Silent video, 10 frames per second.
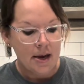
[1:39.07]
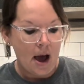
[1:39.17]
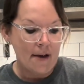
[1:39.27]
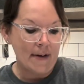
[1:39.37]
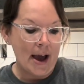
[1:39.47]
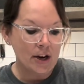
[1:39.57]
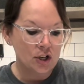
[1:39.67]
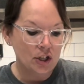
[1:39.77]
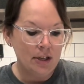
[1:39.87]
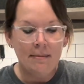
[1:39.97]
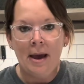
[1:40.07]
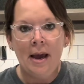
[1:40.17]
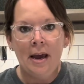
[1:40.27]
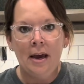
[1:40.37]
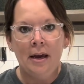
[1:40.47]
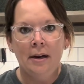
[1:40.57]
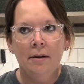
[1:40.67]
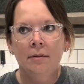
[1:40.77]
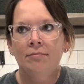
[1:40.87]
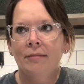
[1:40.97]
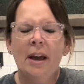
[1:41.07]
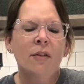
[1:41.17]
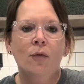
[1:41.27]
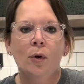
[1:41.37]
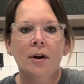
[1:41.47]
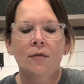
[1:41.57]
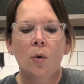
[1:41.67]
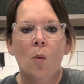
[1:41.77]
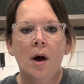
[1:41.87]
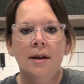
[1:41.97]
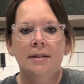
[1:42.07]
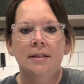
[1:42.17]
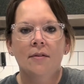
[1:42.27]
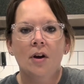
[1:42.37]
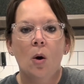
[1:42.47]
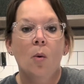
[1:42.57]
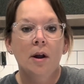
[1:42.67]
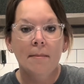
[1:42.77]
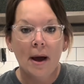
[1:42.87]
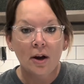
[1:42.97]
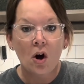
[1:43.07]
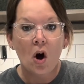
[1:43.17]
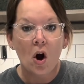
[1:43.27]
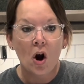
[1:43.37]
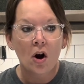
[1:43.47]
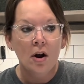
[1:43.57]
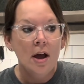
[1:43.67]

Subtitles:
I've actually made like 4 different ones. I've got one in my car.